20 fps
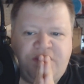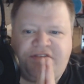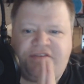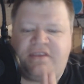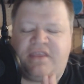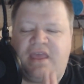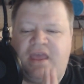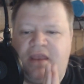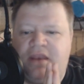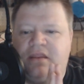
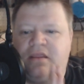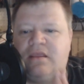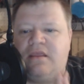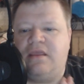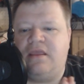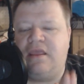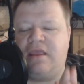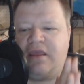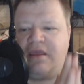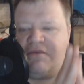again,
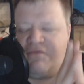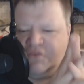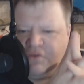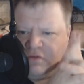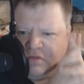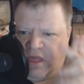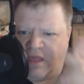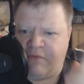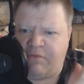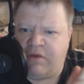if you
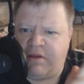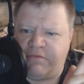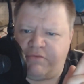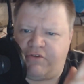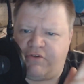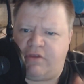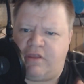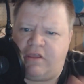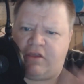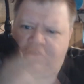like what I'm
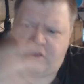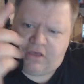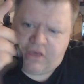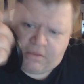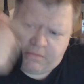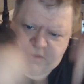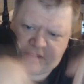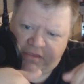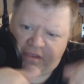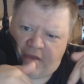doing,
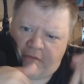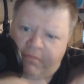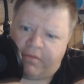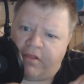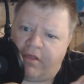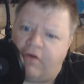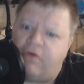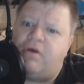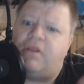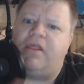comment down
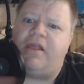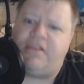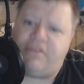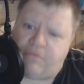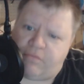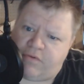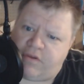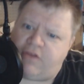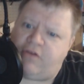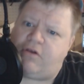below. I like to
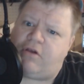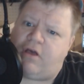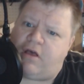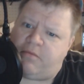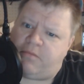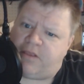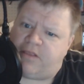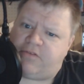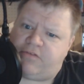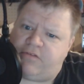read your
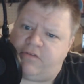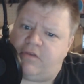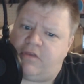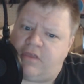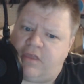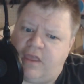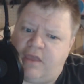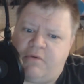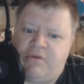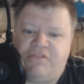comments.
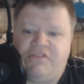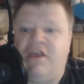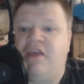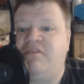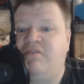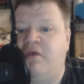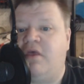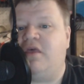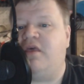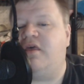Anyways, guys,